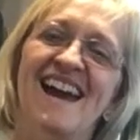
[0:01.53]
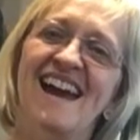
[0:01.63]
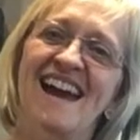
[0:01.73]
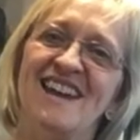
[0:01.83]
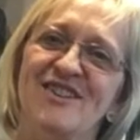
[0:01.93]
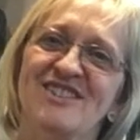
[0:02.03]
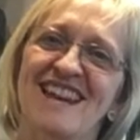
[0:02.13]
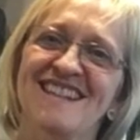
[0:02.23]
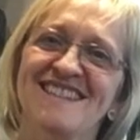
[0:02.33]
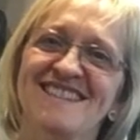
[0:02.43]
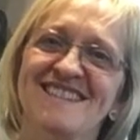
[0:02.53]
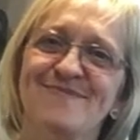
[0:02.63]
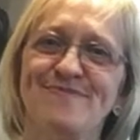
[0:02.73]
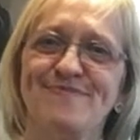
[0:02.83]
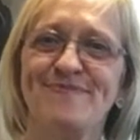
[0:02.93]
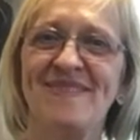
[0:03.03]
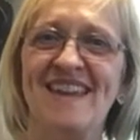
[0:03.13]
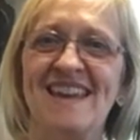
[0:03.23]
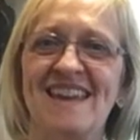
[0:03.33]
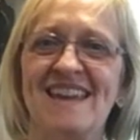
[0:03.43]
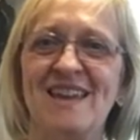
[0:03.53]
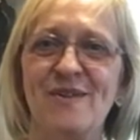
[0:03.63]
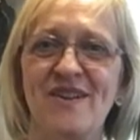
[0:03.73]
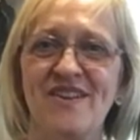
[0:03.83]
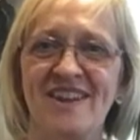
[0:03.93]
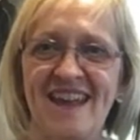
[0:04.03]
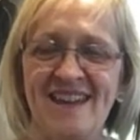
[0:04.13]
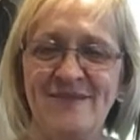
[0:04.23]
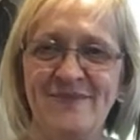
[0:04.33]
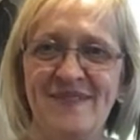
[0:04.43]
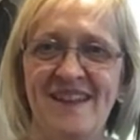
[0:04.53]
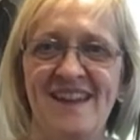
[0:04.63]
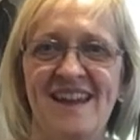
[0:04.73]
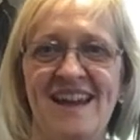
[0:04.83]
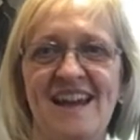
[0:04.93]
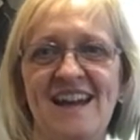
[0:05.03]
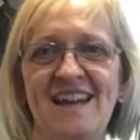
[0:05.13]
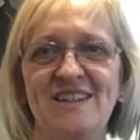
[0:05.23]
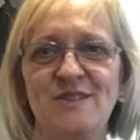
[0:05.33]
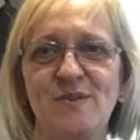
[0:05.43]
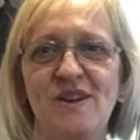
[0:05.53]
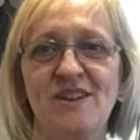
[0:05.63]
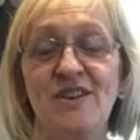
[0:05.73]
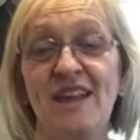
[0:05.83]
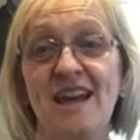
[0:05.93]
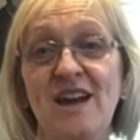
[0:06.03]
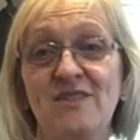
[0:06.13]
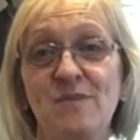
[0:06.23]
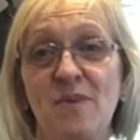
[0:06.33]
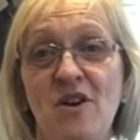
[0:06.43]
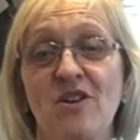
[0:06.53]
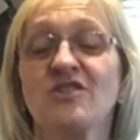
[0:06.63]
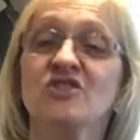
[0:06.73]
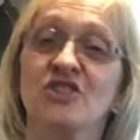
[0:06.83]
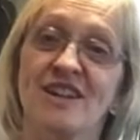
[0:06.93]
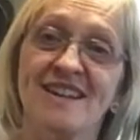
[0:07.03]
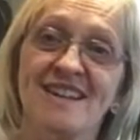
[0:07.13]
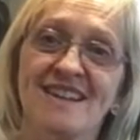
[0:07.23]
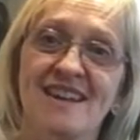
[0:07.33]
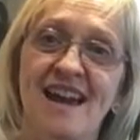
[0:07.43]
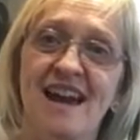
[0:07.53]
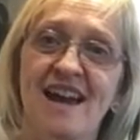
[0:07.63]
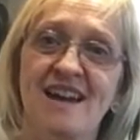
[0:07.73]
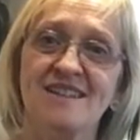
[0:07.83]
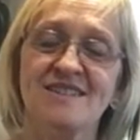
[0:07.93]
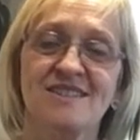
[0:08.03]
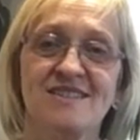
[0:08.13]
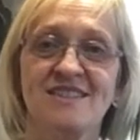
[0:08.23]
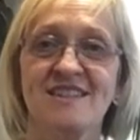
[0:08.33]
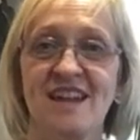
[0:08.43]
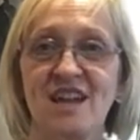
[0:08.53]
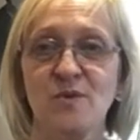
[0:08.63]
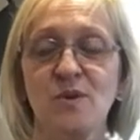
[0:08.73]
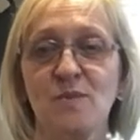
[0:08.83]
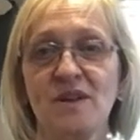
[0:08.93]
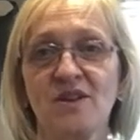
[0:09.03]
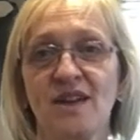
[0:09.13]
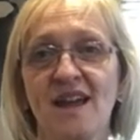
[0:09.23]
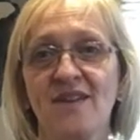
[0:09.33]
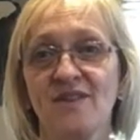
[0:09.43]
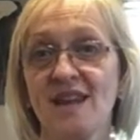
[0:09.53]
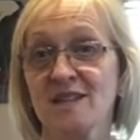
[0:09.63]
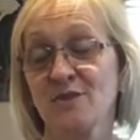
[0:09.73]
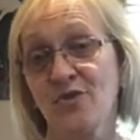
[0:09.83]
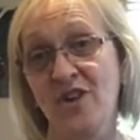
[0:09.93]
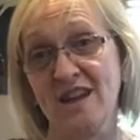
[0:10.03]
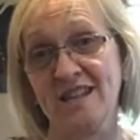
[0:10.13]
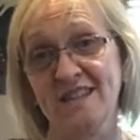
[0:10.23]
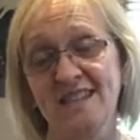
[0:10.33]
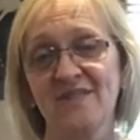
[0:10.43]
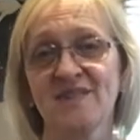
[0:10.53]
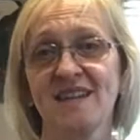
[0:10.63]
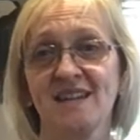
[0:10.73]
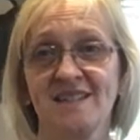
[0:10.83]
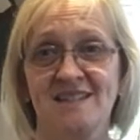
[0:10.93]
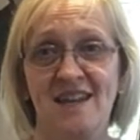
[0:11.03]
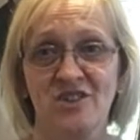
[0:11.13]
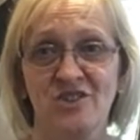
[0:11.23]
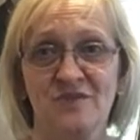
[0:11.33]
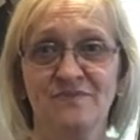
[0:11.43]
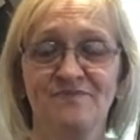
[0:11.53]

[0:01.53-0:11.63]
Hello cellists, here we are again and we are looking at the Bach Gigue, and today we will be looking at the next phrase in the second section.